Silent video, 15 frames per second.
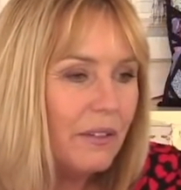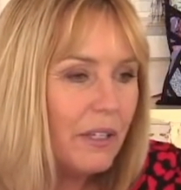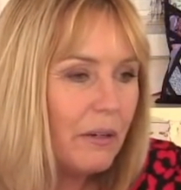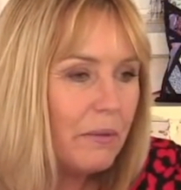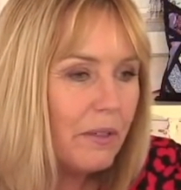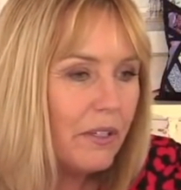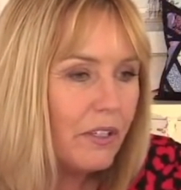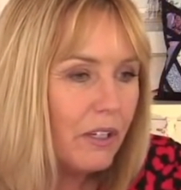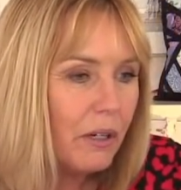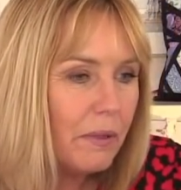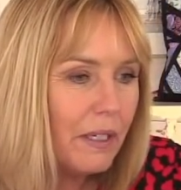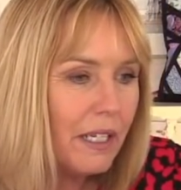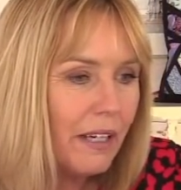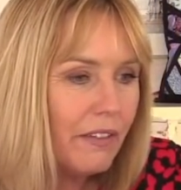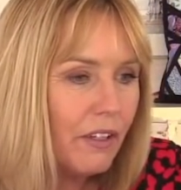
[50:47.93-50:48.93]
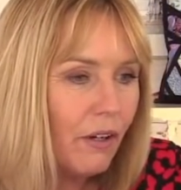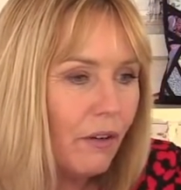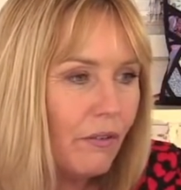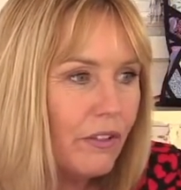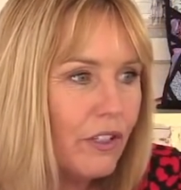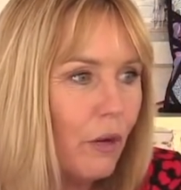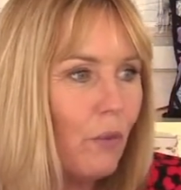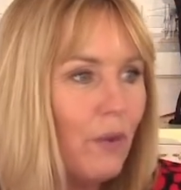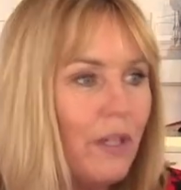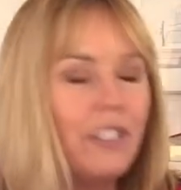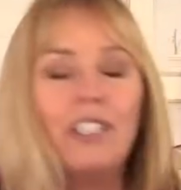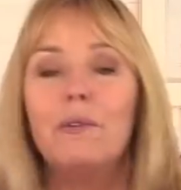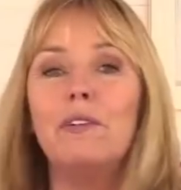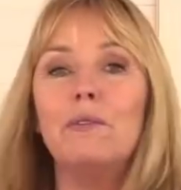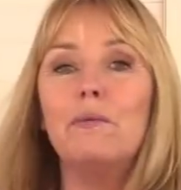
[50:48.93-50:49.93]
When you open your shop and have a coffee shop, we
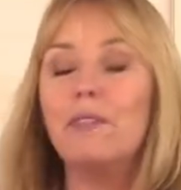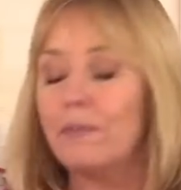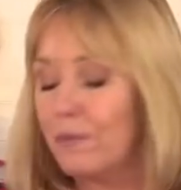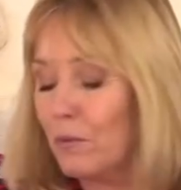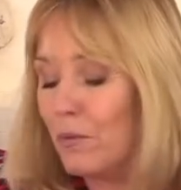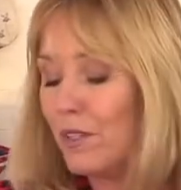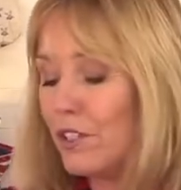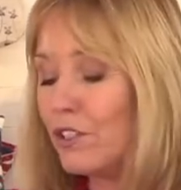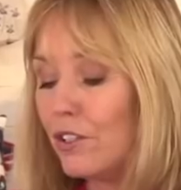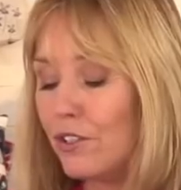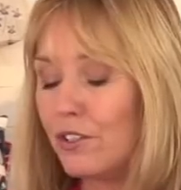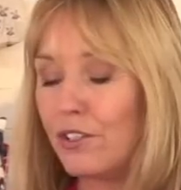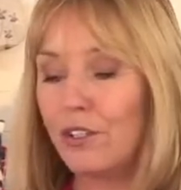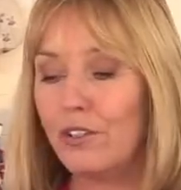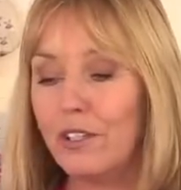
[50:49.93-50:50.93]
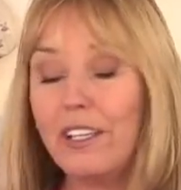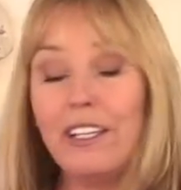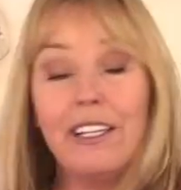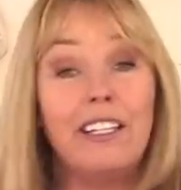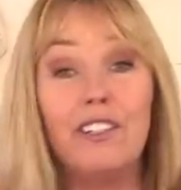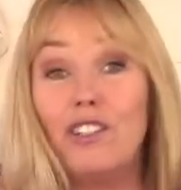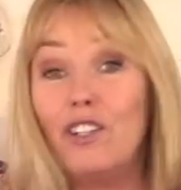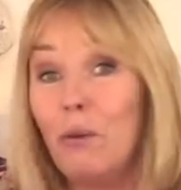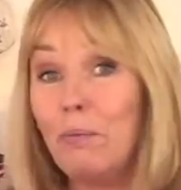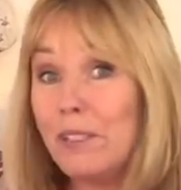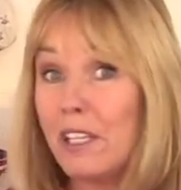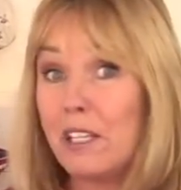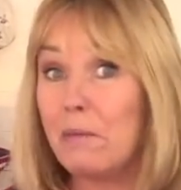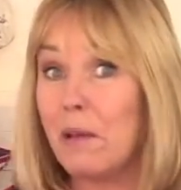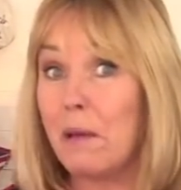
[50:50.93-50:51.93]
should do. Shouldn't, this shop
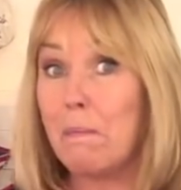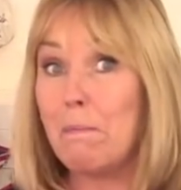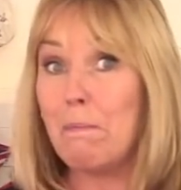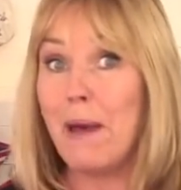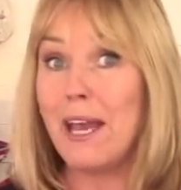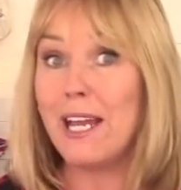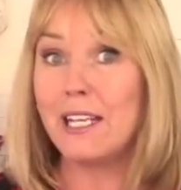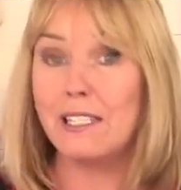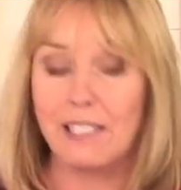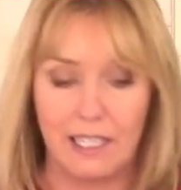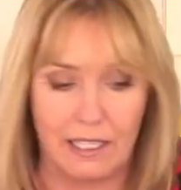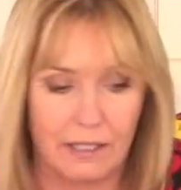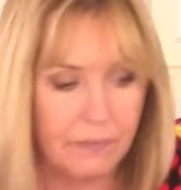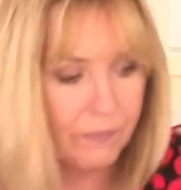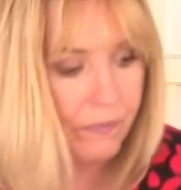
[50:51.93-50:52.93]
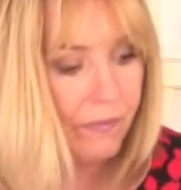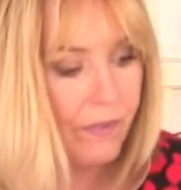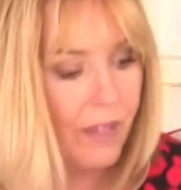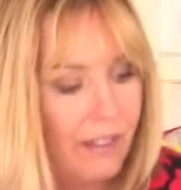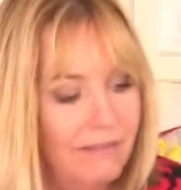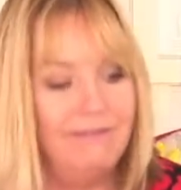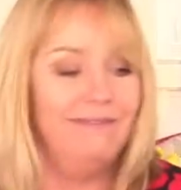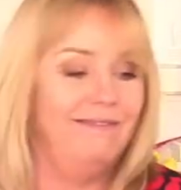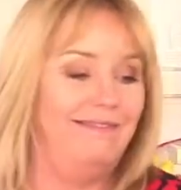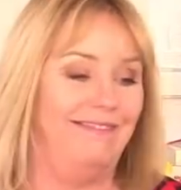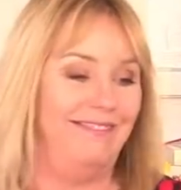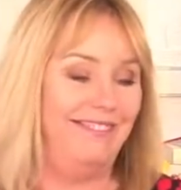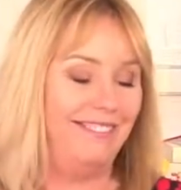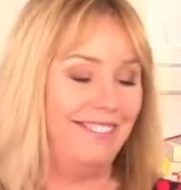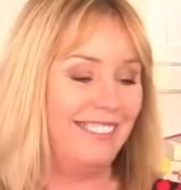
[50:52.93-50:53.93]
is going to be amazing.
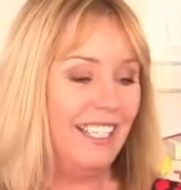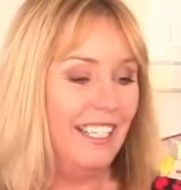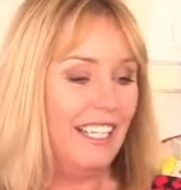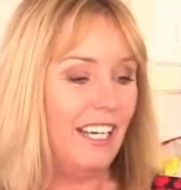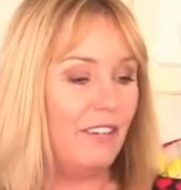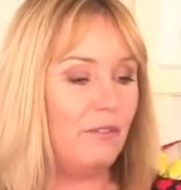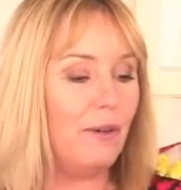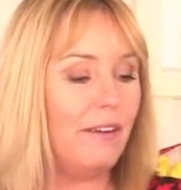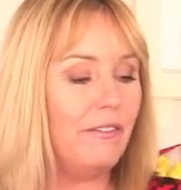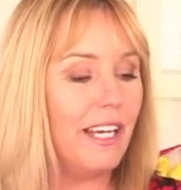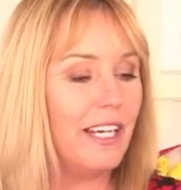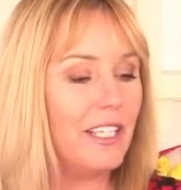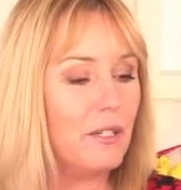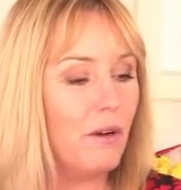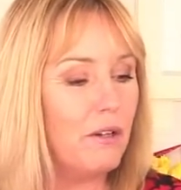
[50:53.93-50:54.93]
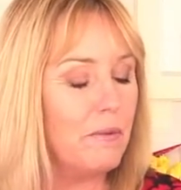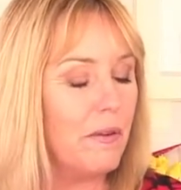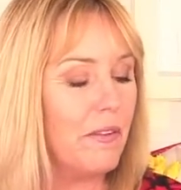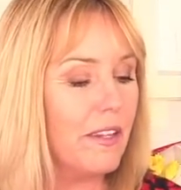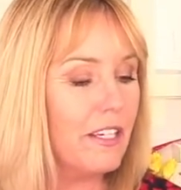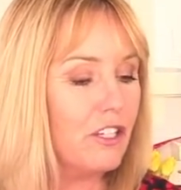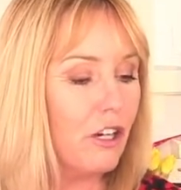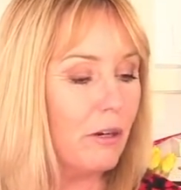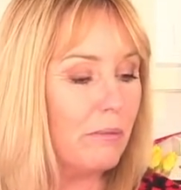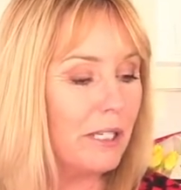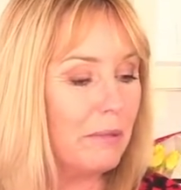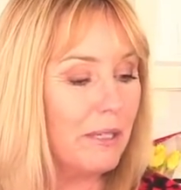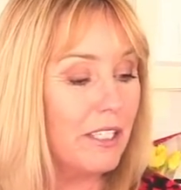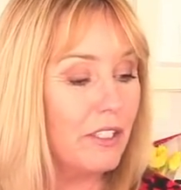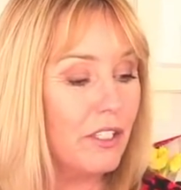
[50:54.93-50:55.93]
If we ever get to open this shop,
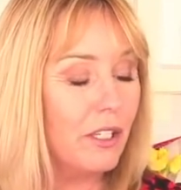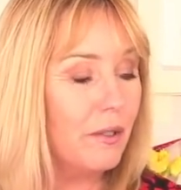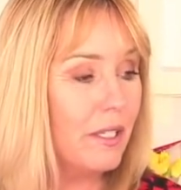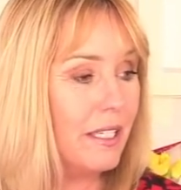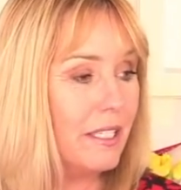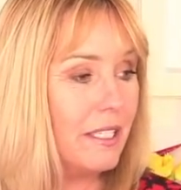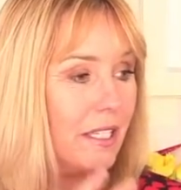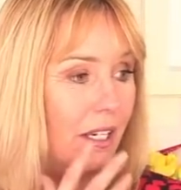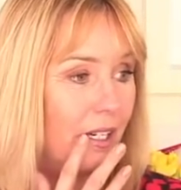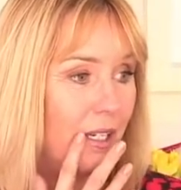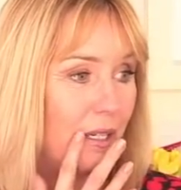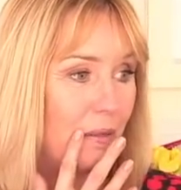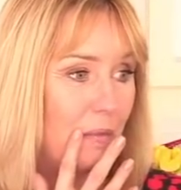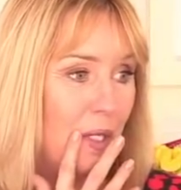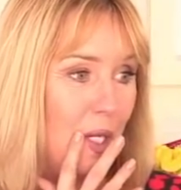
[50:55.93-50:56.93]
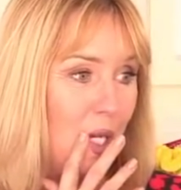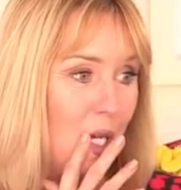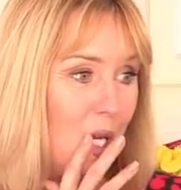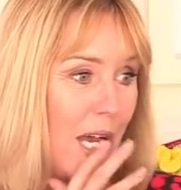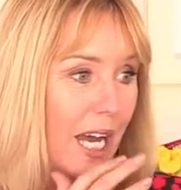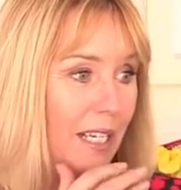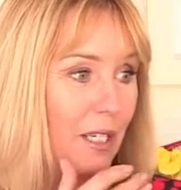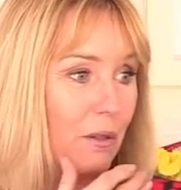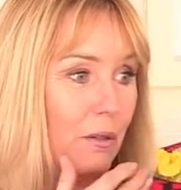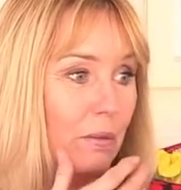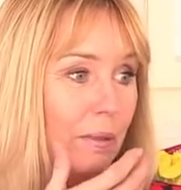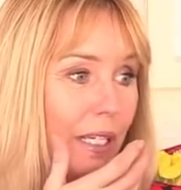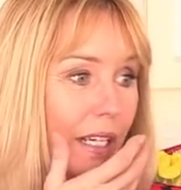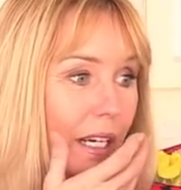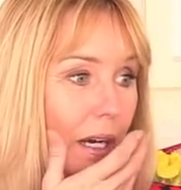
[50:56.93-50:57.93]
it'll be in 2 years' time, and it
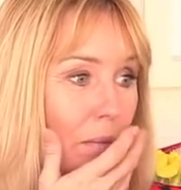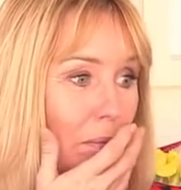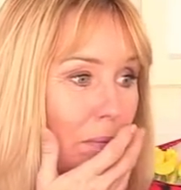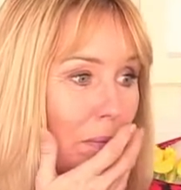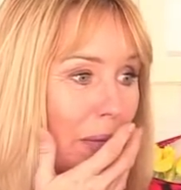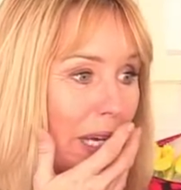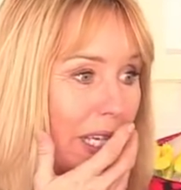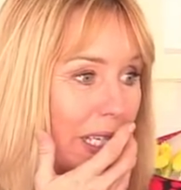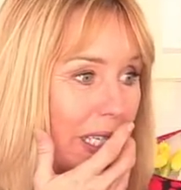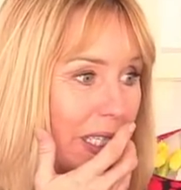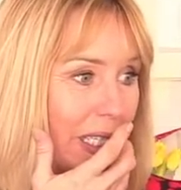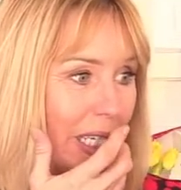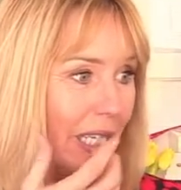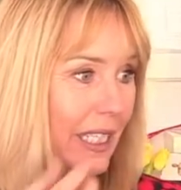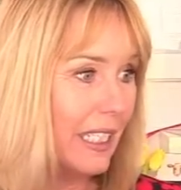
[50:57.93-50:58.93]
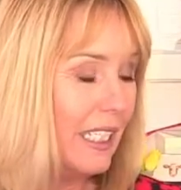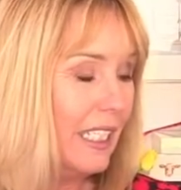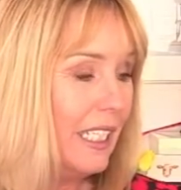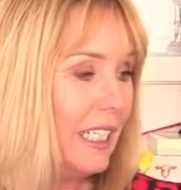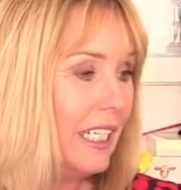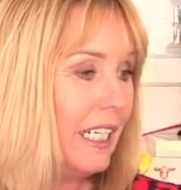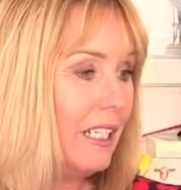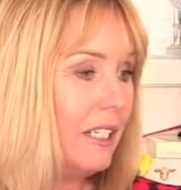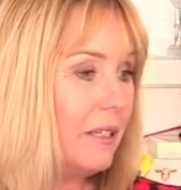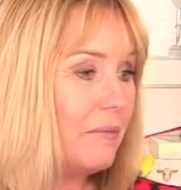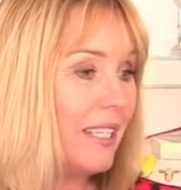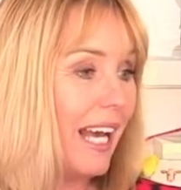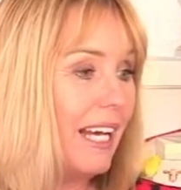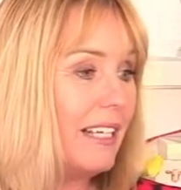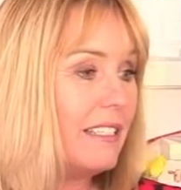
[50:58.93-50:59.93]
will be amazing.
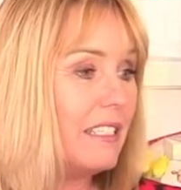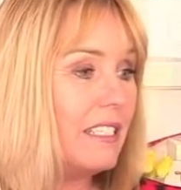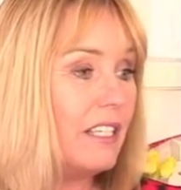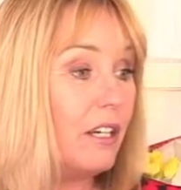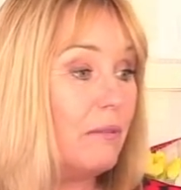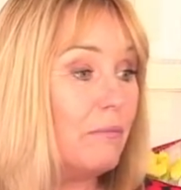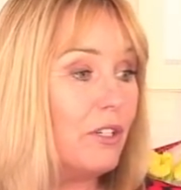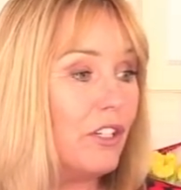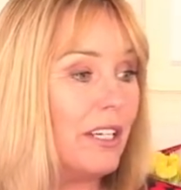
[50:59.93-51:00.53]
Kaz, the sewing